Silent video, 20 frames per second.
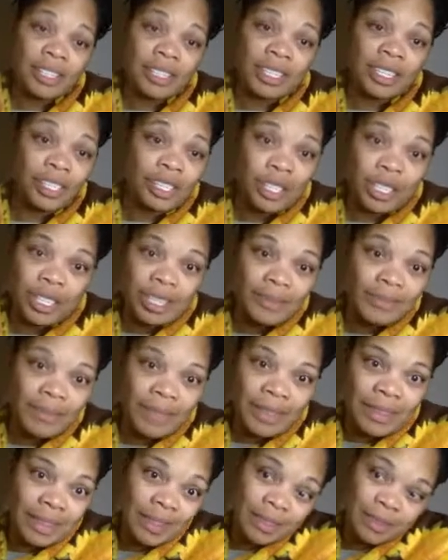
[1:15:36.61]
Is she
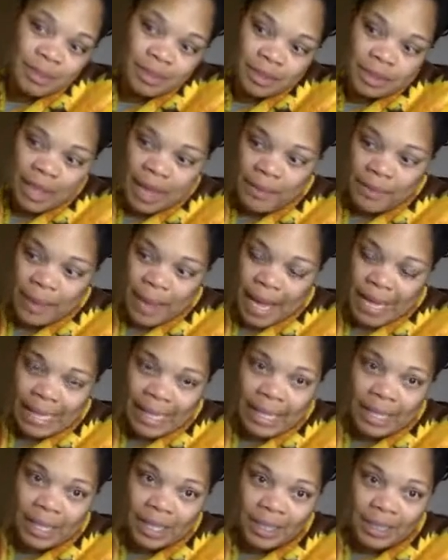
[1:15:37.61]
let back
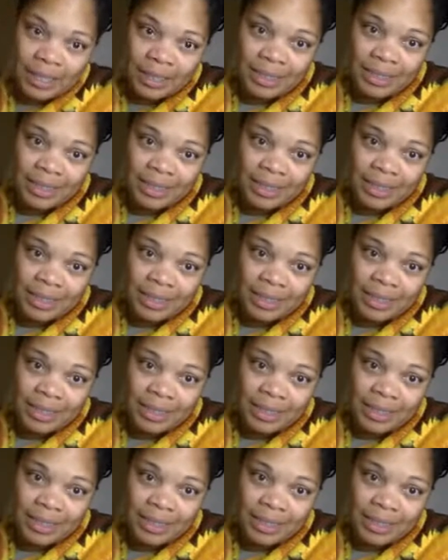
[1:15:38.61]
in?